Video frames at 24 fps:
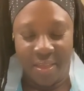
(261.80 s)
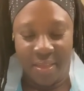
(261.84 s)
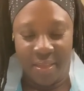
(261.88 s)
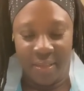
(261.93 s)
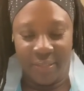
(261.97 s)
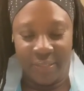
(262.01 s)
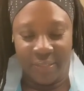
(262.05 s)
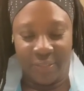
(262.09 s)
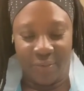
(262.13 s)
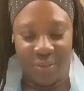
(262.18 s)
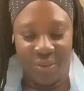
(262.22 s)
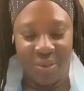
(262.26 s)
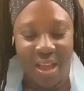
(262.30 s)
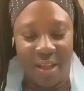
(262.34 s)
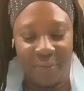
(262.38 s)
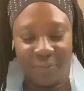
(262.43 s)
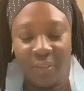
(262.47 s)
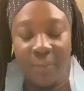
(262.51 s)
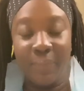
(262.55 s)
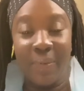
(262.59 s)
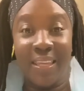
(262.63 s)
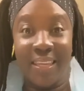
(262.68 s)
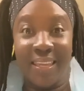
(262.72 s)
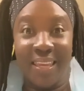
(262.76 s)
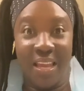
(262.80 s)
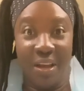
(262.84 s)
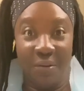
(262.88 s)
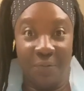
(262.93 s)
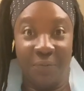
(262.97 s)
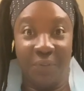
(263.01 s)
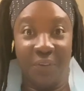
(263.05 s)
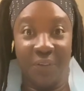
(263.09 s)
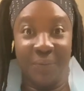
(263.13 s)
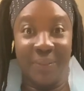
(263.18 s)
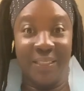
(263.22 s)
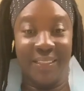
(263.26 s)
So you have to be
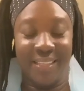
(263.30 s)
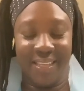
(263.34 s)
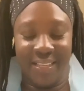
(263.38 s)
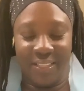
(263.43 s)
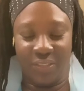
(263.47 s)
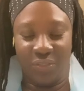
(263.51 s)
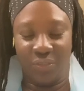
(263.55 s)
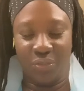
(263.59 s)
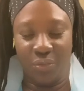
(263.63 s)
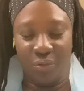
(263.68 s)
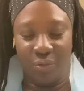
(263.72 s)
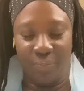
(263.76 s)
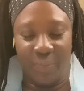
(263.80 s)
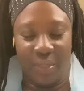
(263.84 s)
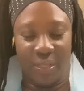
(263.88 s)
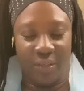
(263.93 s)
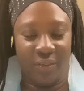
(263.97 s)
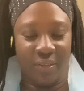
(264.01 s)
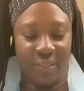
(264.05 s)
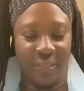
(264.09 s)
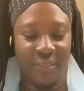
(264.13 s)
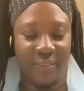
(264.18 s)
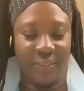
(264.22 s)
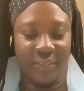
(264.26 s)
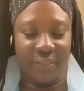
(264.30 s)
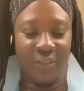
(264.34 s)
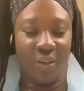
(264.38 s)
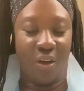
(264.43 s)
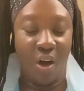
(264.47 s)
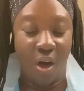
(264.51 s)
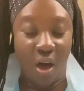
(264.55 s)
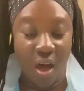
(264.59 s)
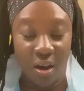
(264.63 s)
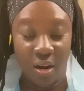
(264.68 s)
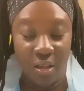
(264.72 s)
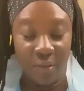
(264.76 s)
careful with this too, because
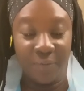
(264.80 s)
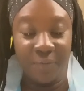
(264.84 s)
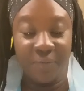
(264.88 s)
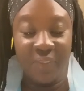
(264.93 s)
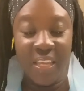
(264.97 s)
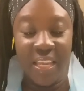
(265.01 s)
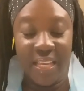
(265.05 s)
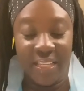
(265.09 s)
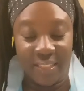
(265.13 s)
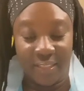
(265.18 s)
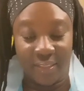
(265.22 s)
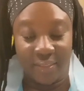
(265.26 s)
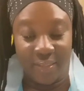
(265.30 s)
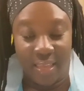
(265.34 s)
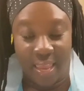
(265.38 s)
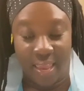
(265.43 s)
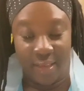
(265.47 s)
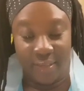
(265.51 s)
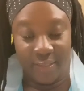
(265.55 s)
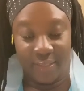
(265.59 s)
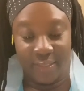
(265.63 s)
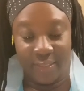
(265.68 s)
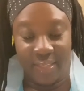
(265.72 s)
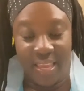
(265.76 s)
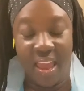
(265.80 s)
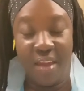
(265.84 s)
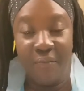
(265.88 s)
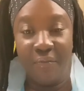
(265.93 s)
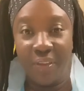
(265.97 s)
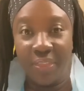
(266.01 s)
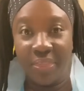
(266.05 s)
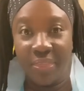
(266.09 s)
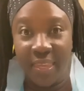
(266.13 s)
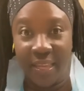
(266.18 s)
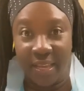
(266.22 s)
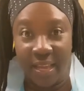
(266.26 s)
all of these things,
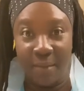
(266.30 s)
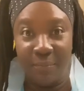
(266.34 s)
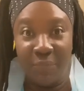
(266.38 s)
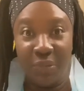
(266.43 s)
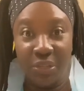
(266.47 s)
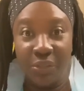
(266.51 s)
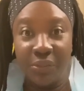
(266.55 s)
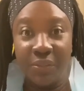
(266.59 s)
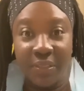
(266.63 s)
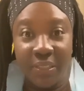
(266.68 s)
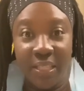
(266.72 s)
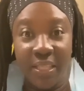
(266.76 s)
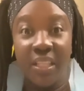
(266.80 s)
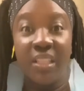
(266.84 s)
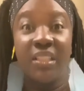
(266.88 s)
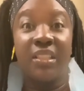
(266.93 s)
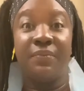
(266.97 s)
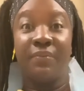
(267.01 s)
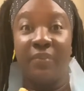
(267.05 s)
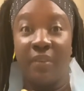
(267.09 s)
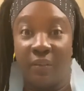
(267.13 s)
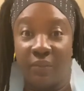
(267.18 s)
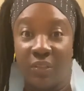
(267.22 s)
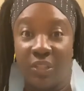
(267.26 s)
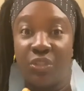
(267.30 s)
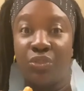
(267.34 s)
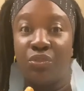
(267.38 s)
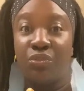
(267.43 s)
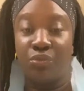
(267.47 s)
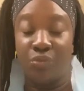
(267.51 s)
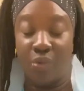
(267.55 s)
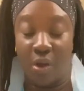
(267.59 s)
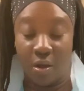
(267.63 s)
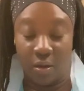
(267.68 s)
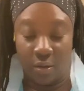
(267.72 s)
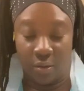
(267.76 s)
everything I'm using is very
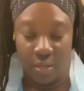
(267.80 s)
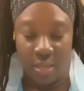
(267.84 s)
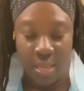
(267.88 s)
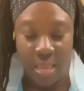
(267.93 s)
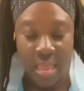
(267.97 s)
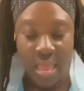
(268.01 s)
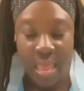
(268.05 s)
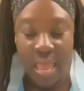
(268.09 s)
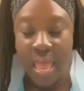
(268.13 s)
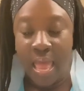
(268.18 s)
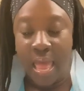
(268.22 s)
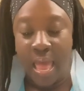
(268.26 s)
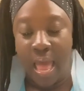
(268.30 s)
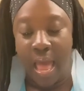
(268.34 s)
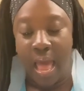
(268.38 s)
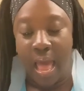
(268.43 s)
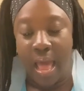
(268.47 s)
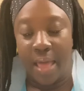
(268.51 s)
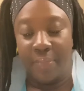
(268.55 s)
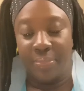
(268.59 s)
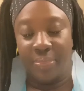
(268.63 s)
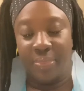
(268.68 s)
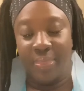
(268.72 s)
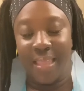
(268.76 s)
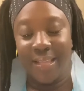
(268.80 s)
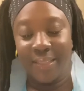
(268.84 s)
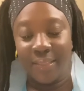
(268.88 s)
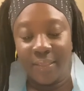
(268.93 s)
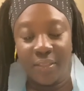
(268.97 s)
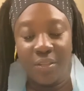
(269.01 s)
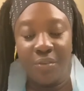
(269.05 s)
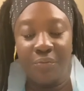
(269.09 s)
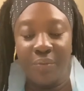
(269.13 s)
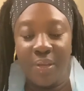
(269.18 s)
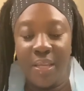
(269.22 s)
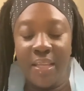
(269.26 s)
strong. That's
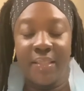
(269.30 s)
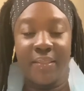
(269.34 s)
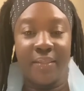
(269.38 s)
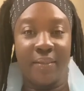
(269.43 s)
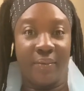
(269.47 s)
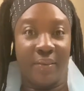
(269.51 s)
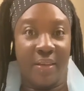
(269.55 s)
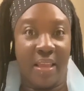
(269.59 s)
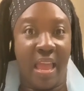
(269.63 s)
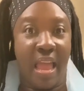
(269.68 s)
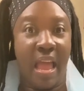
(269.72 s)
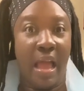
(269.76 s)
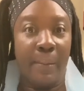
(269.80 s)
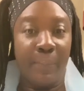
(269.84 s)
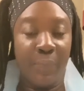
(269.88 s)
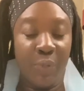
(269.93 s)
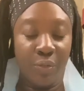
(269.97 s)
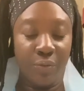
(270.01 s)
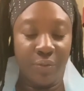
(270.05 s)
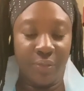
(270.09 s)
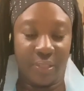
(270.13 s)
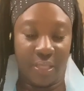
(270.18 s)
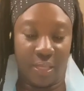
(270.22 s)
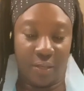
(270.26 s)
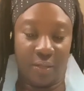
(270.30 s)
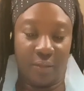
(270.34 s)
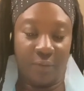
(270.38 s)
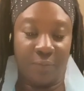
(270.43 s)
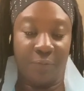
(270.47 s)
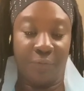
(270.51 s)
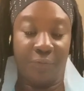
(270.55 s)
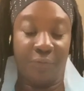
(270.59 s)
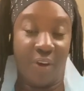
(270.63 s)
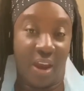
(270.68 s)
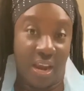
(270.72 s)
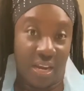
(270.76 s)
the reason I'm using it
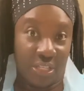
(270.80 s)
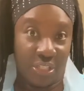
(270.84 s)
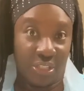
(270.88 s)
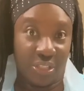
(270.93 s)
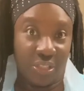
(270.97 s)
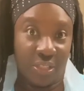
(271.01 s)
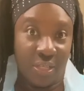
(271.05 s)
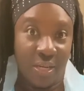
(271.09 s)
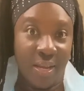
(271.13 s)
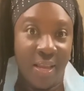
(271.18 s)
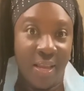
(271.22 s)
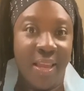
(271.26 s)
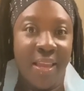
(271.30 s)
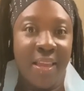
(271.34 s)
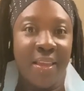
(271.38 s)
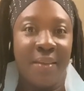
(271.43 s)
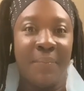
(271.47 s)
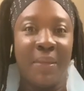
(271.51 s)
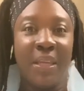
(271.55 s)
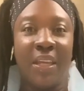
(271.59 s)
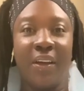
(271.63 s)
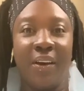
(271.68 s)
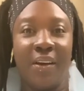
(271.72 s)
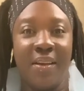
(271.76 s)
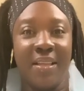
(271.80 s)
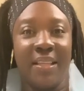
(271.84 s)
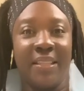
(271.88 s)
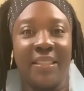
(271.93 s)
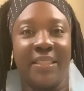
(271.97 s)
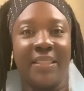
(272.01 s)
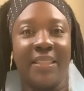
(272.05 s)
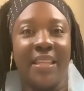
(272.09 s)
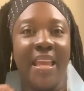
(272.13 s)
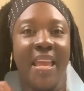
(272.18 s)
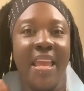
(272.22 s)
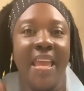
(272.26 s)
fresh,
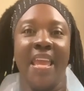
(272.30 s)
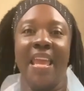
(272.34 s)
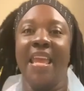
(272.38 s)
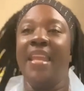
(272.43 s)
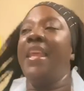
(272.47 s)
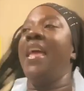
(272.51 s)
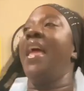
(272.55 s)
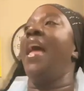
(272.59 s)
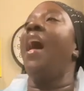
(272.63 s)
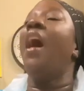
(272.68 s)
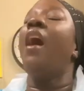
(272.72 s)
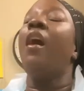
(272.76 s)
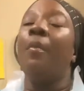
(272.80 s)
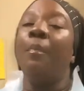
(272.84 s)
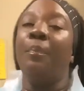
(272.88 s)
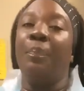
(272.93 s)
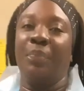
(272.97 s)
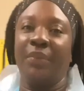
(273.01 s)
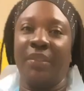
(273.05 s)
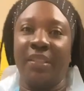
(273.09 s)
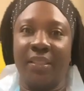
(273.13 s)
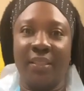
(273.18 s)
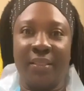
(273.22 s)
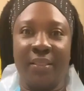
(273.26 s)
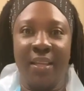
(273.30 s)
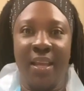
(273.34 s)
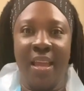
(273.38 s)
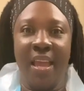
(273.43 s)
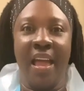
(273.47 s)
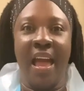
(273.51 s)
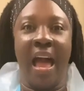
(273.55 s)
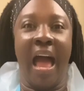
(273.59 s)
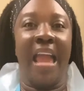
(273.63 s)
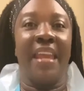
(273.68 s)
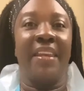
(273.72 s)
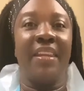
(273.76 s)
because it helps.
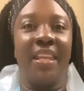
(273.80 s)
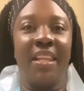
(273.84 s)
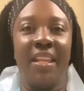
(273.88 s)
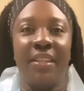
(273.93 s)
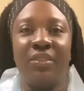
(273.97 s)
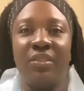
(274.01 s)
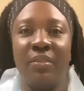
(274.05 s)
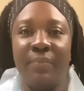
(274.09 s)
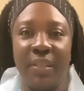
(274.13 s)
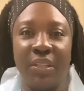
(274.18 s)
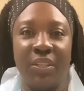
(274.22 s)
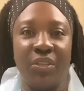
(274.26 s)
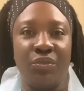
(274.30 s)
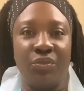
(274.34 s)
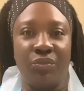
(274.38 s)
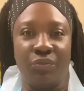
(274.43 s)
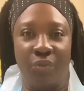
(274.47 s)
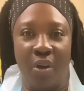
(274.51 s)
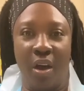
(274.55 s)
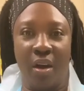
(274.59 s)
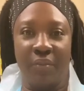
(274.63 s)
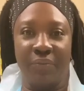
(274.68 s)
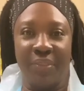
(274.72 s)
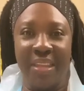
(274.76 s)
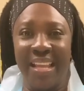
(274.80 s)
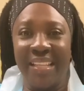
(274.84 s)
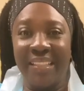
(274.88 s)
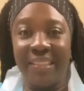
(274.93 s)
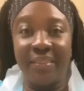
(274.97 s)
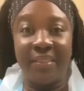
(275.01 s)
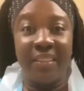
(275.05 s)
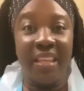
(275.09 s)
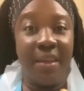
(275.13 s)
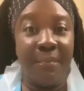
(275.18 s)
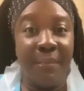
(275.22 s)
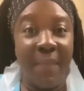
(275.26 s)
I need it to be strong. There's
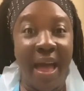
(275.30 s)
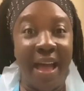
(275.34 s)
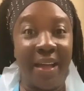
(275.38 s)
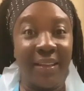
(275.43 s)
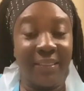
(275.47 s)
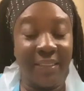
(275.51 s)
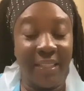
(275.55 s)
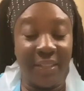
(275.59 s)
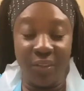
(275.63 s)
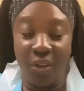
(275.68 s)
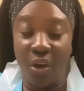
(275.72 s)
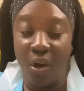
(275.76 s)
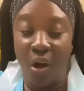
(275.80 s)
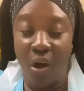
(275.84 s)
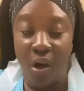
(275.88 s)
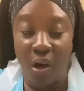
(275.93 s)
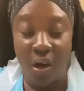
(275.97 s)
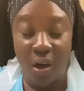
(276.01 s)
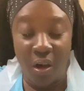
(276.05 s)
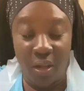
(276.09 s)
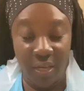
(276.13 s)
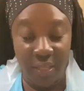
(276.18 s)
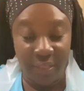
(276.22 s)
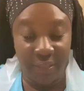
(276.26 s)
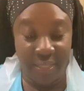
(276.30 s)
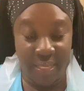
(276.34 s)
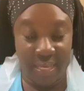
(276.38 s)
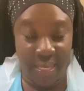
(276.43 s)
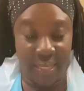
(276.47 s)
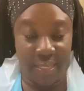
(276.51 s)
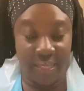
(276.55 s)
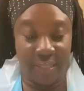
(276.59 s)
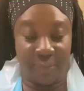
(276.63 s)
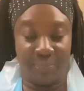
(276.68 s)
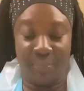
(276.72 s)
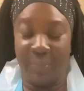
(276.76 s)
tea bags in all of
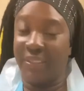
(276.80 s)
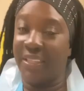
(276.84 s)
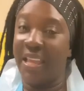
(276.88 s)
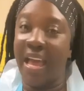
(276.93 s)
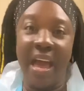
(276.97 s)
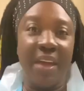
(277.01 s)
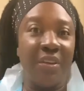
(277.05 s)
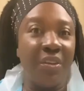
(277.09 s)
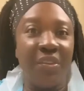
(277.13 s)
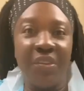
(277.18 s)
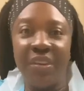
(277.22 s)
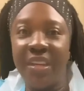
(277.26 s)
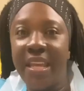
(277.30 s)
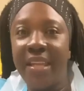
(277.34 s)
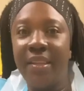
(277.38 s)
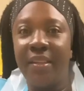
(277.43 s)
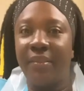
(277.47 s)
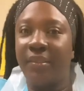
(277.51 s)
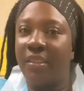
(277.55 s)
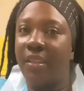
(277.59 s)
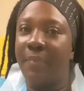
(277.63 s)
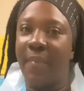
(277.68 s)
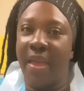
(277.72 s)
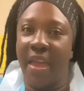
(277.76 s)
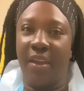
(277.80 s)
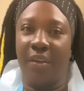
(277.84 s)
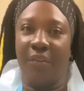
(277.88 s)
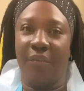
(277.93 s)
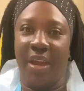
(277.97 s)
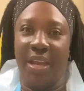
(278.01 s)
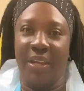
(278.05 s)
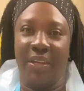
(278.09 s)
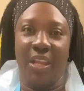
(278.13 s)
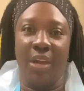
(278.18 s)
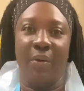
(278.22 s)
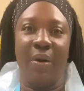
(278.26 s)
these, but I don't need a tea bag
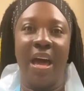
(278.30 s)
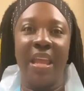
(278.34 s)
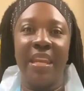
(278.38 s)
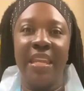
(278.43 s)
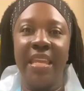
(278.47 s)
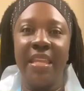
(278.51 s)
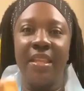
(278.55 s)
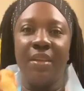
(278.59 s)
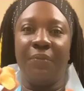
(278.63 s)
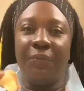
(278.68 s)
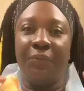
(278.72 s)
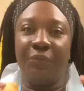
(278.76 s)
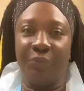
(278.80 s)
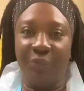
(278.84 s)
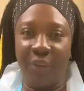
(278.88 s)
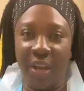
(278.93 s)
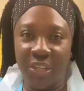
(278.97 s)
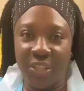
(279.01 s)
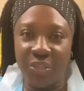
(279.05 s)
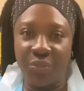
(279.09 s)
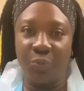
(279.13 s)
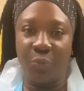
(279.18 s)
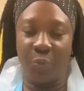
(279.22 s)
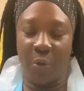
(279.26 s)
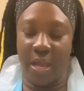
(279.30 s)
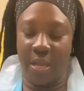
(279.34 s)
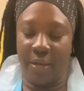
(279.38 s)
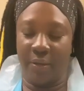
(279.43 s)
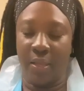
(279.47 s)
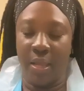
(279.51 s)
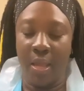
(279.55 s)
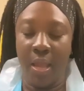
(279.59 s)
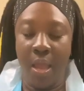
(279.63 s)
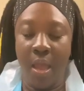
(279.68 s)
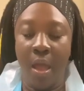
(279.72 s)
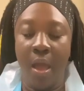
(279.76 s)
right now. I need a fresh one.
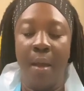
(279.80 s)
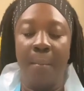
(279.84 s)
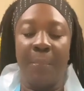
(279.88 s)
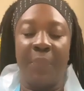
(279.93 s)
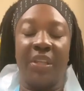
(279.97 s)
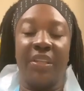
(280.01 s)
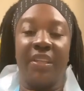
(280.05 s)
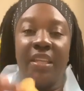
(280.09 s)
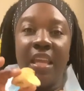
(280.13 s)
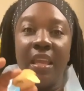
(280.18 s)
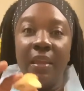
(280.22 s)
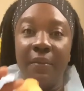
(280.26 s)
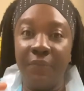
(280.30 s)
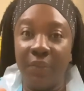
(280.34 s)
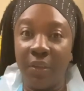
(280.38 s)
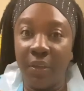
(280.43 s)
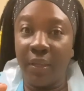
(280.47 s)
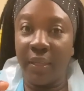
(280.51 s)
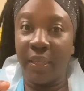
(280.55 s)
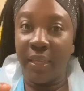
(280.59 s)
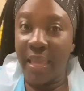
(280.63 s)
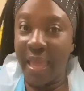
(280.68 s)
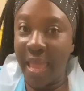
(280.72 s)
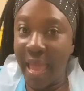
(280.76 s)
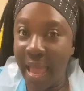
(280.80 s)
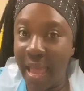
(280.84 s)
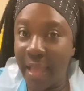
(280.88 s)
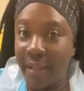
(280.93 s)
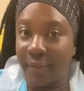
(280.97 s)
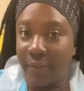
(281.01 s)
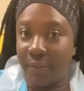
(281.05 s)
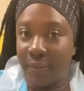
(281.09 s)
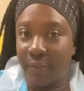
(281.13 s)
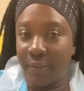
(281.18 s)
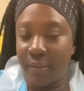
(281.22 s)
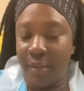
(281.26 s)
But if you
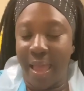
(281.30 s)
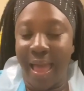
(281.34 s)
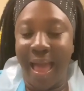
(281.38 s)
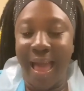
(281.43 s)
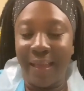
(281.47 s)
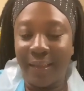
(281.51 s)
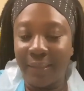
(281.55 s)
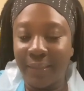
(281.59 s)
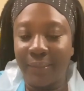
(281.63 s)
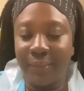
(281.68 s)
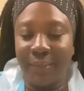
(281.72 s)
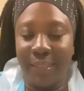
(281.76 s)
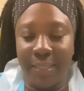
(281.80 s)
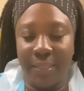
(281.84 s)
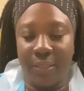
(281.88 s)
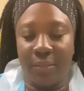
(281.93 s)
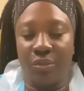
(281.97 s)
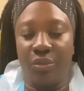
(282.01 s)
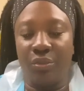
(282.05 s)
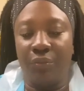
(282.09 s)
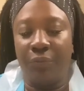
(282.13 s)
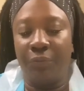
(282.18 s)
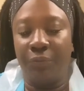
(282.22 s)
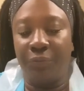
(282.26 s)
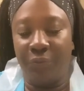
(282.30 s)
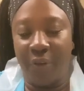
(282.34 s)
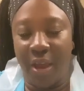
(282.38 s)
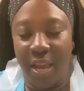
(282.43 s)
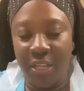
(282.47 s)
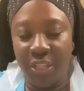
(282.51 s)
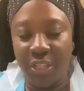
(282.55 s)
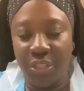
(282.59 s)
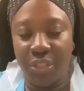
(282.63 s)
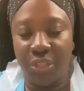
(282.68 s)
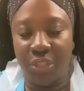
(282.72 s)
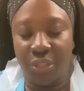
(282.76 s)
can't access the
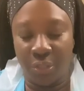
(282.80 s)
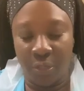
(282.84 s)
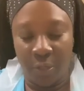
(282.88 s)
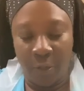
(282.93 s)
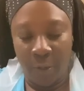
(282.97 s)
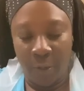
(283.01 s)
fresh